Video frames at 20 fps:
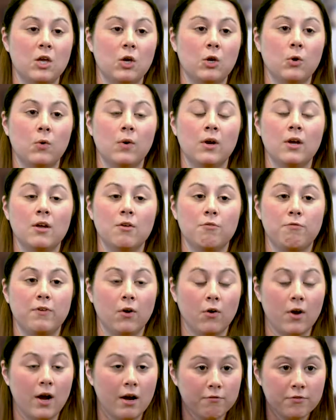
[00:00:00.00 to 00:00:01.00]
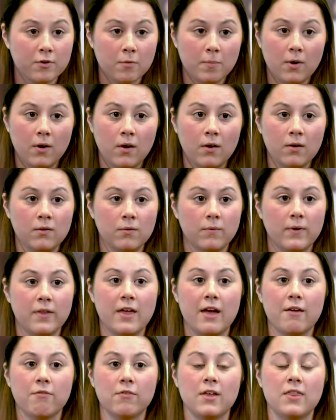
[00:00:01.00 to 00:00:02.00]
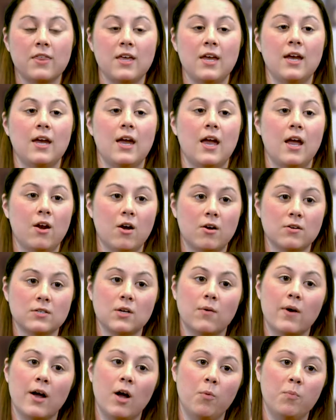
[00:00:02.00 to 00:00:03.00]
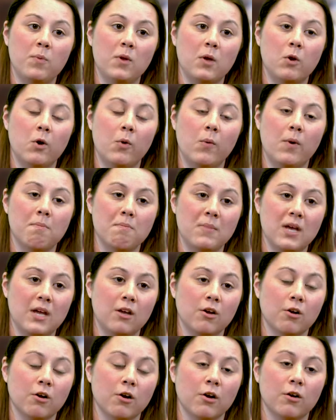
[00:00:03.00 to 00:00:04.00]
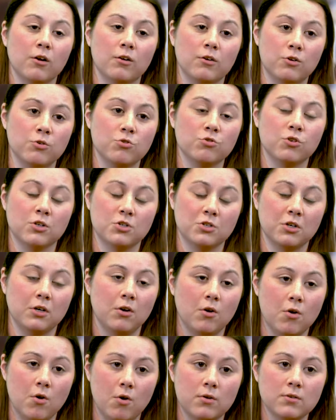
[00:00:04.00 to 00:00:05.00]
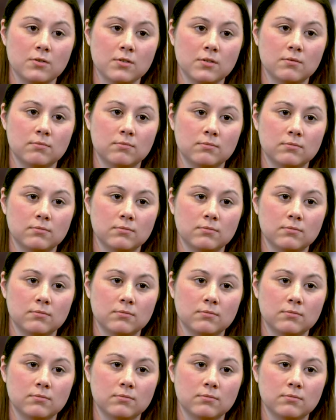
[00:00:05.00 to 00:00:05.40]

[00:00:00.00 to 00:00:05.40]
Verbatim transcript: you feel comfortable with everything and also help you meet your nutrition goals.